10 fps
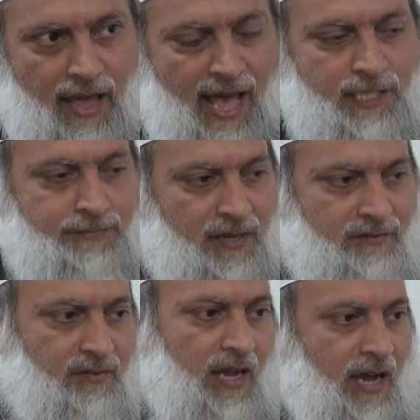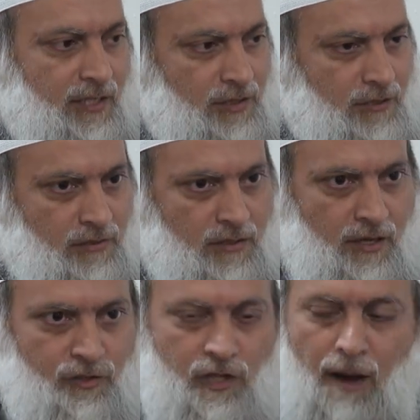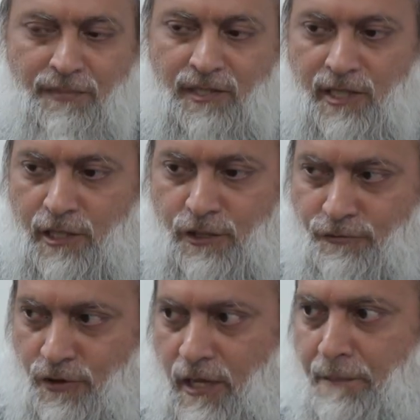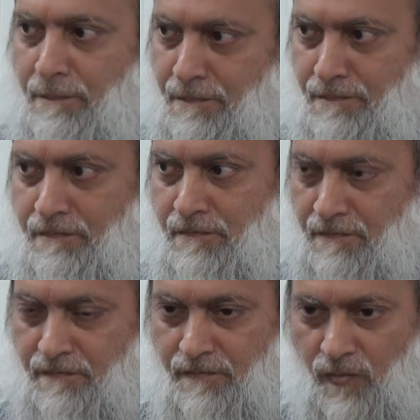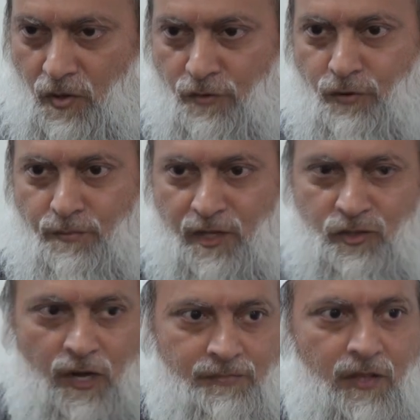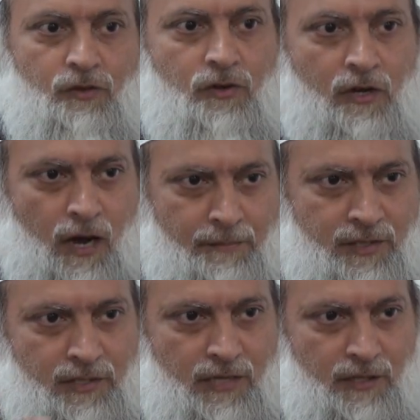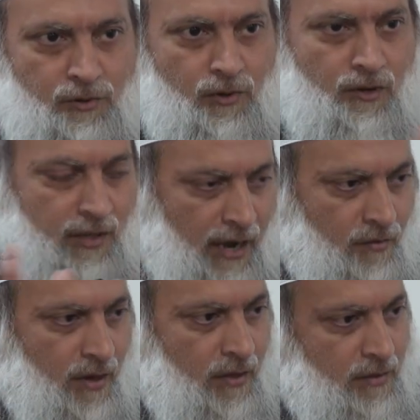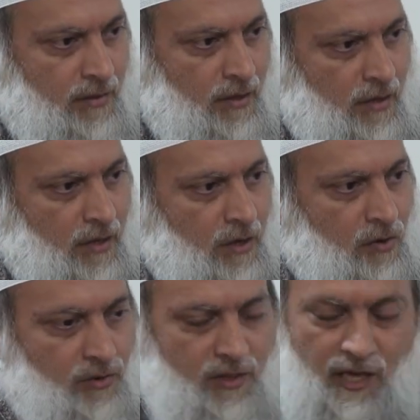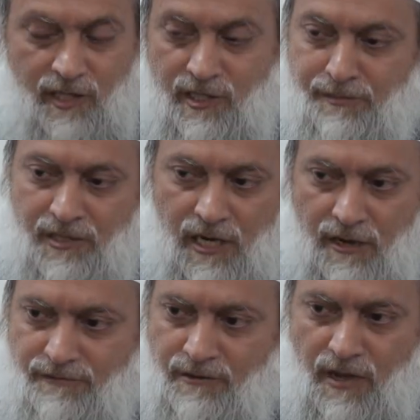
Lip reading: aspects of the Hajj, there is compensation for them. You know, if you miss something, you can compensate this way or that way. With the exception of